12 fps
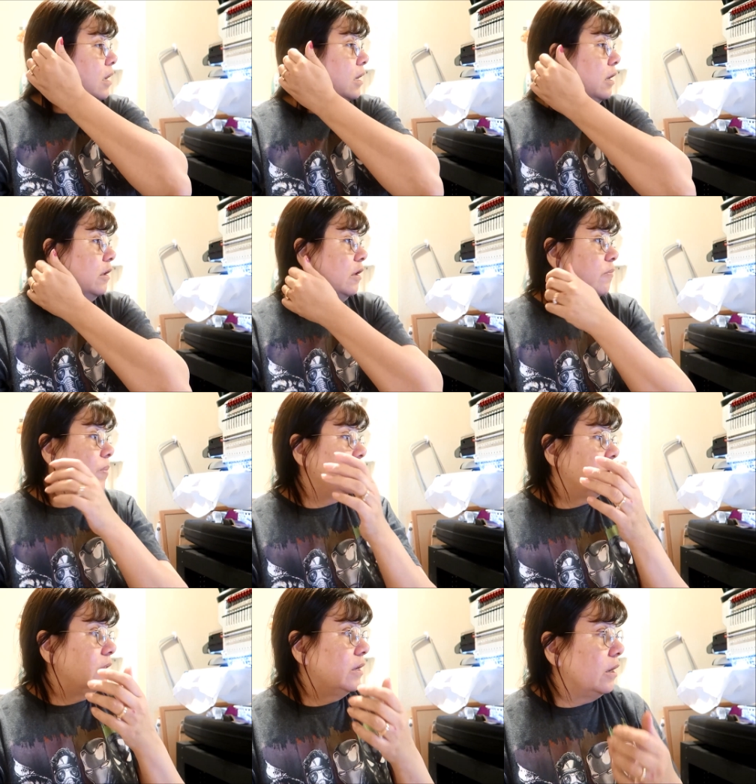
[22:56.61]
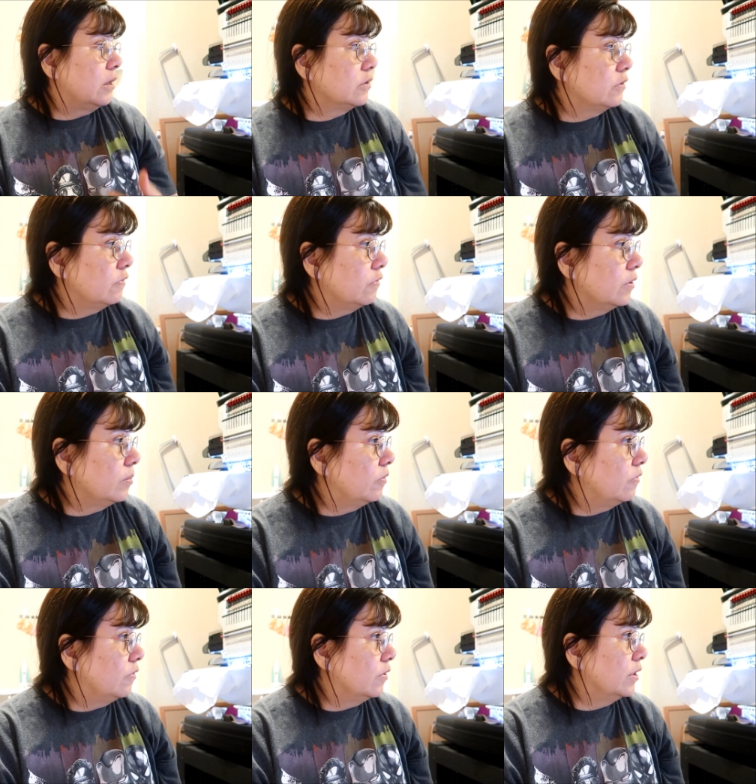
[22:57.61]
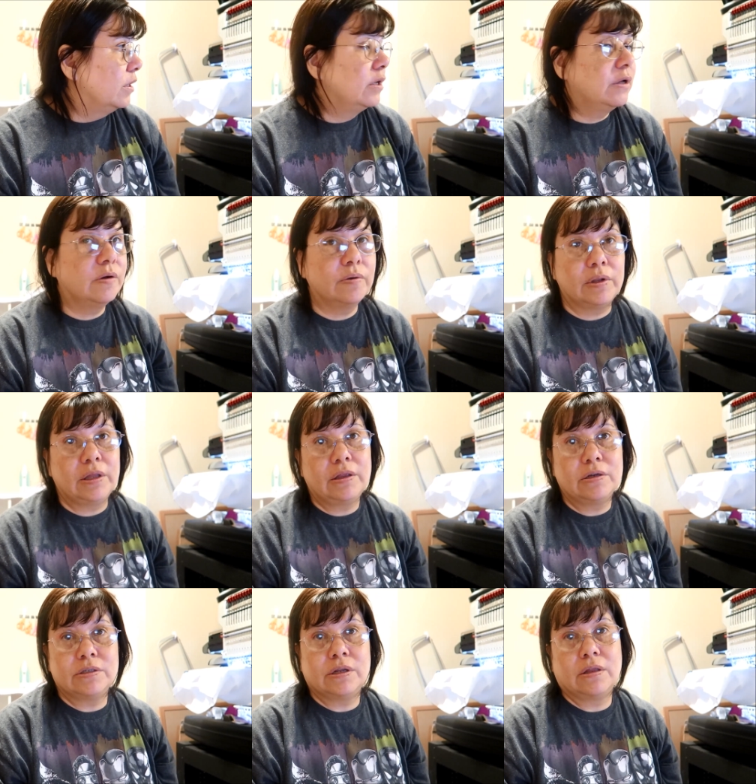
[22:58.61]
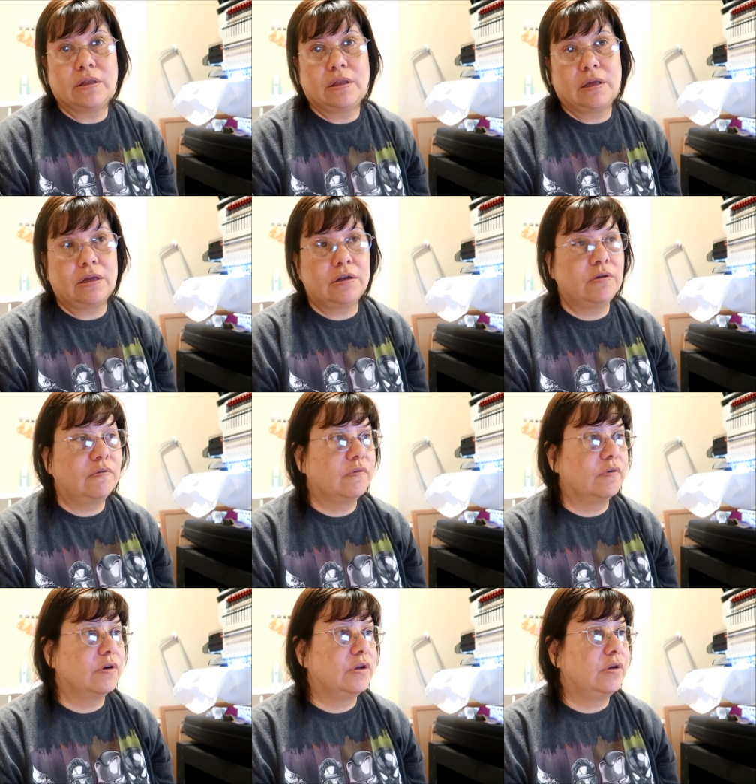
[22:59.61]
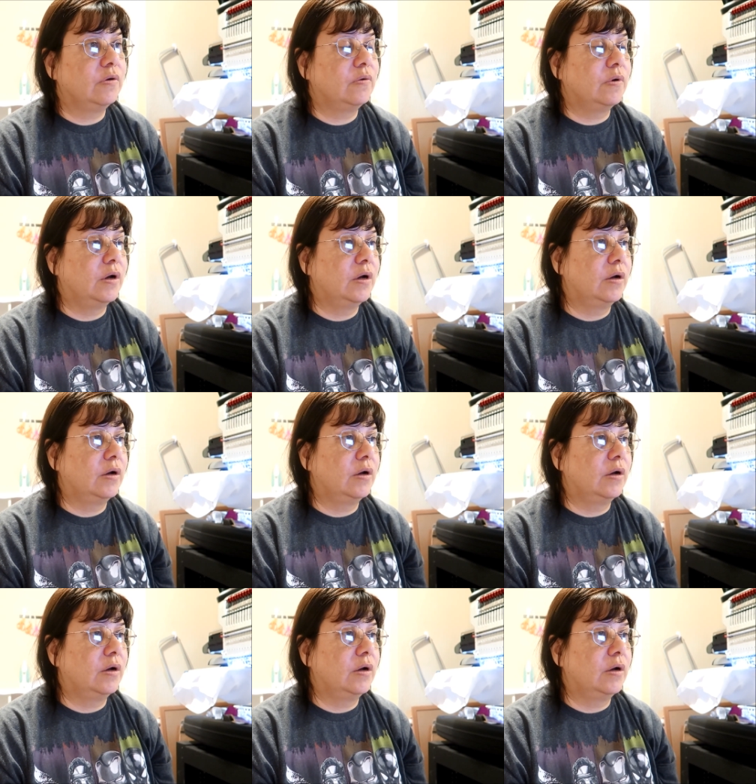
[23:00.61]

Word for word: And I have been to the doctor for it before. Really, there's nothing they can do for you